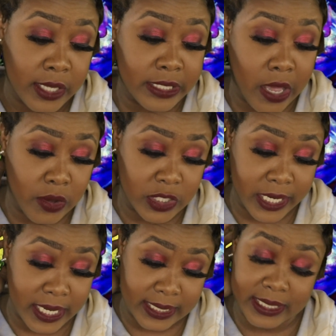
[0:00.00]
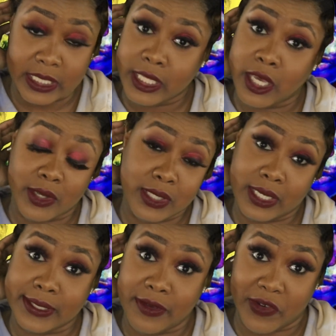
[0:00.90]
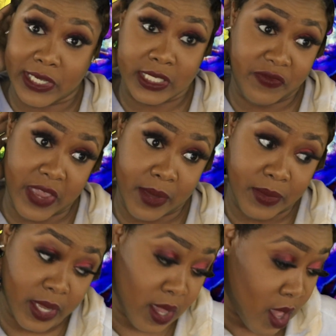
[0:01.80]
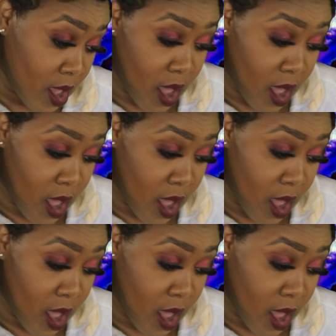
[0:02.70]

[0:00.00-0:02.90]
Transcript: So she essentially goes looking to Franklin's family.